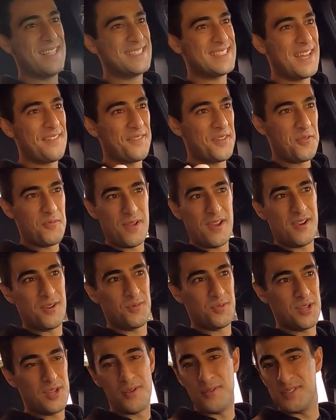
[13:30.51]
It's definitely weird
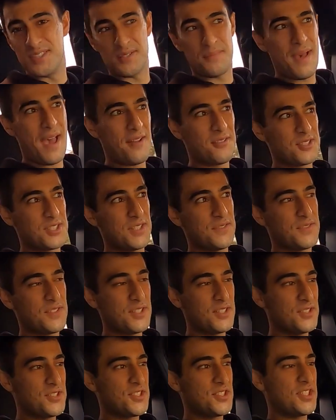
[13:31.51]
when you're using the paddle
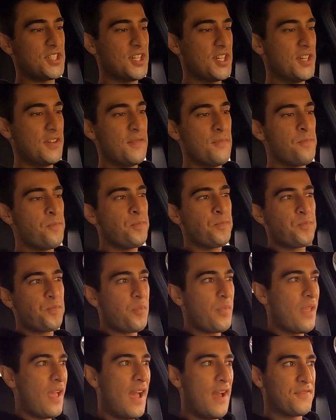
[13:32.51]
shifters to
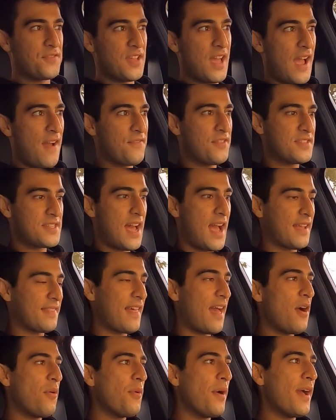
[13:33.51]
have the tack
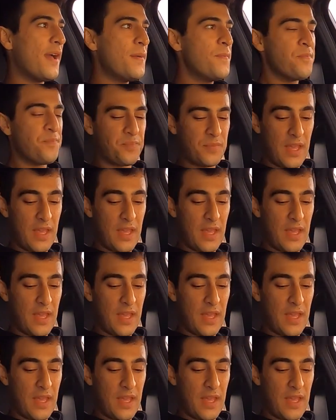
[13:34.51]
that way.